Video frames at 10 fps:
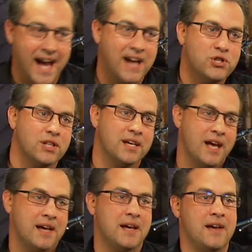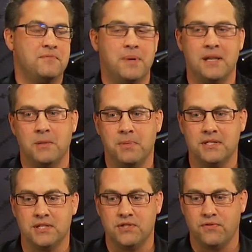Actually, I, have been in the
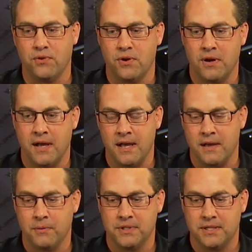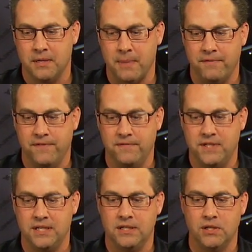business for, uh, let's see, about
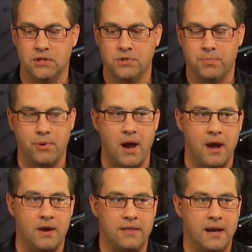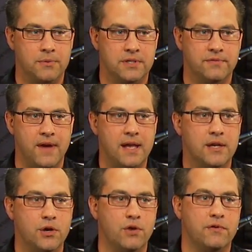15 years prior, and then I was
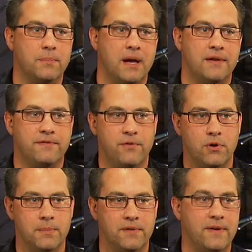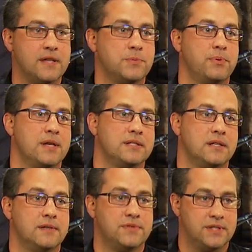invited over by a former vice
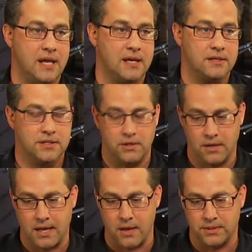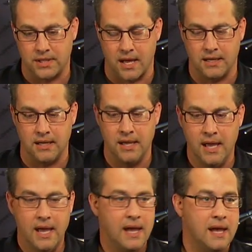president of sales here at Kawasaki.
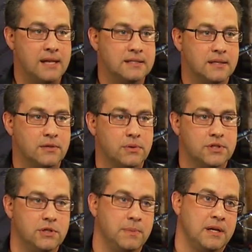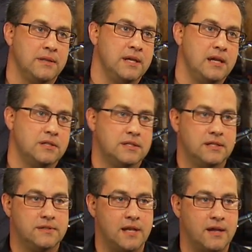And he said, Chris, you've been on the
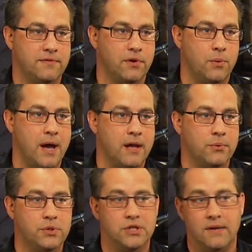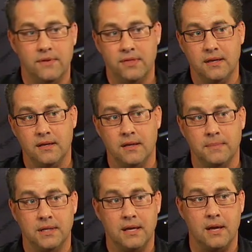agency side for a while. Would you ever think of
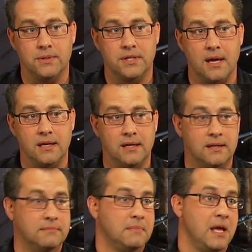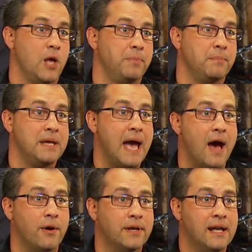coming to Kawasaki and helping me
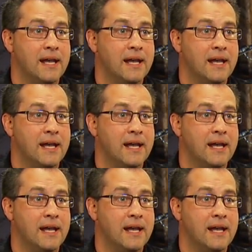out?